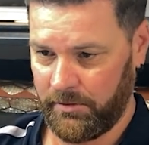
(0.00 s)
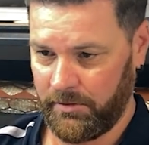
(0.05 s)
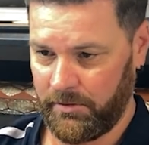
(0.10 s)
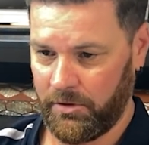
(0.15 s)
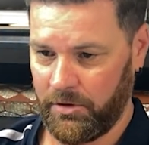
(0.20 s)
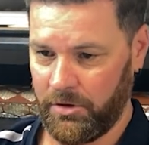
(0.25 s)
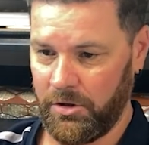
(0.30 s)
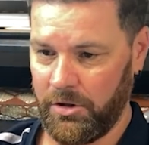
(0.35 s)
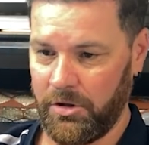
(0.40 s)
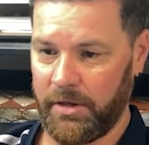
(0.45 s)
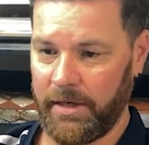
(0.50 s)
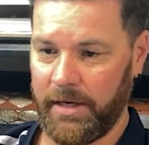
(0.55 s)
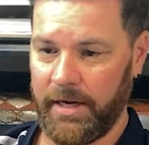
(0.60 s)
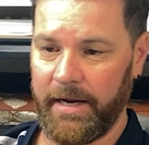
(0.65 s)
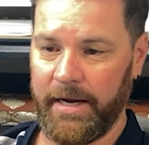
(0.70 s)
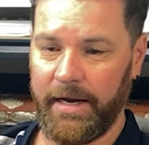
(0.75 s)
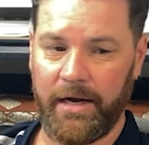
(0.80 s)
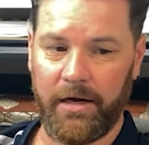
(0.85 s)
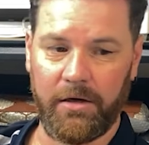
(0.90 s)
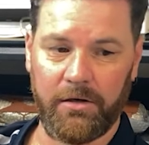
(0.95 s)
Look
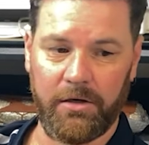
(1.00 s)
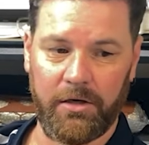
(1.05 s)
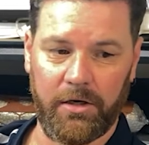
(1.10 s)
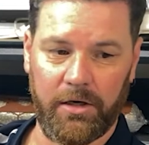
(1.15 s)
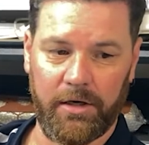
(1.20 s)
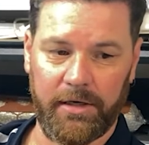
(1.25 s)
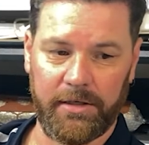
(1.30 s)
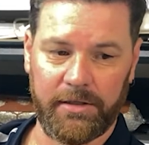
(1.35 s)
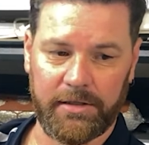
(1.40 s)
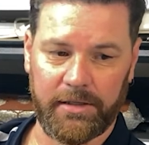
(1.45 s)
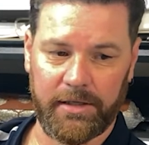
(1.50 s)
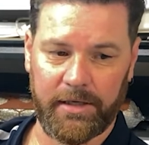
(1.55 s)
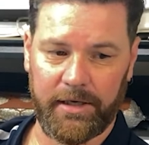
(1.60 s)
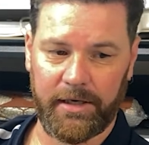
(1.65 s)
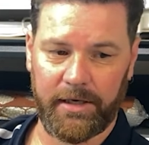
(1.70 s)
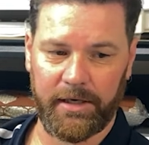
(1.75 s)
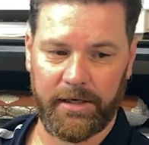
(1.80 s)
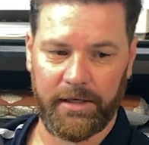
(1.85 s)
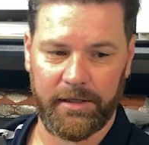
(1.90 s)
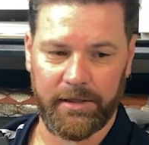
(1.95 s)
how nice that
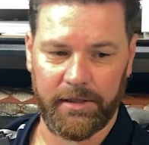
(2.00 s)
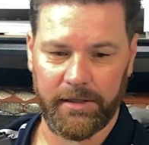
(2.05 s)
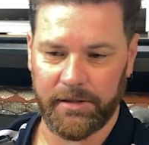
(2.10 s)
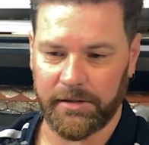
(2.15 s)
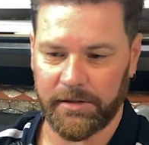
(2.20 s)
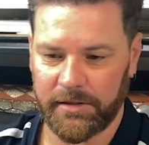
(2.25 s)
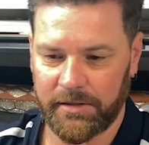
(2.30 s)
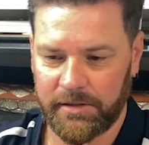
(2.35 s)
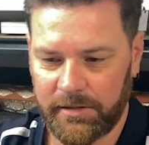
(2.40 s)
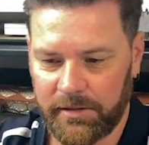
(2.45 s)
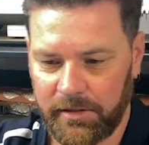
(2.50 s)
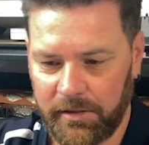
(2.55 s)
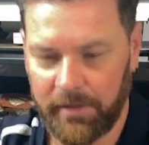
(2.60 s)
is.